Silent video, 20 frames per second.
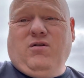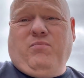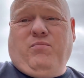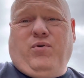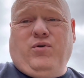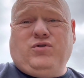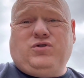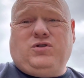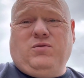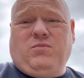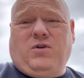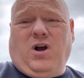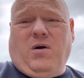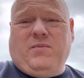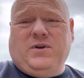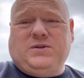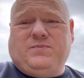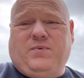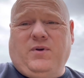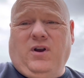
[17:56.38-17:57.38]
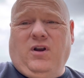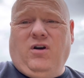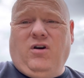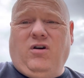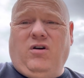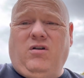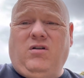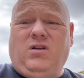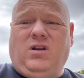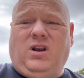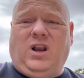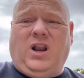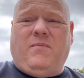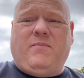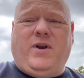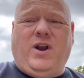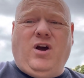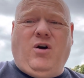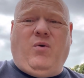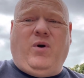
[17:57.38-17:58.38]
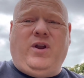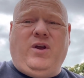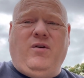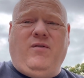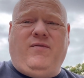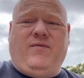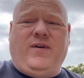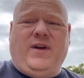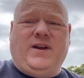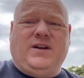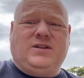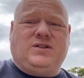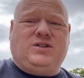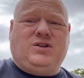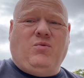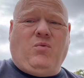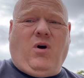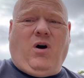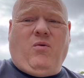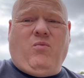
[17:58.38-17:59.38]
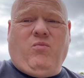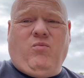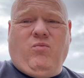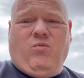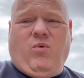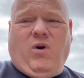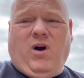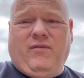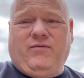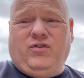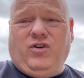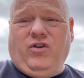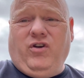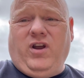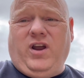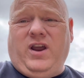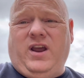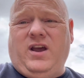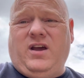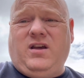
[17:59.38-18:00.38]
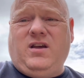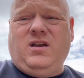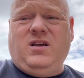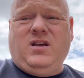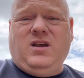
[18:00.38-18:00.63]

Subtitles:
Put some comments below. Let me know what you think to what I've done here.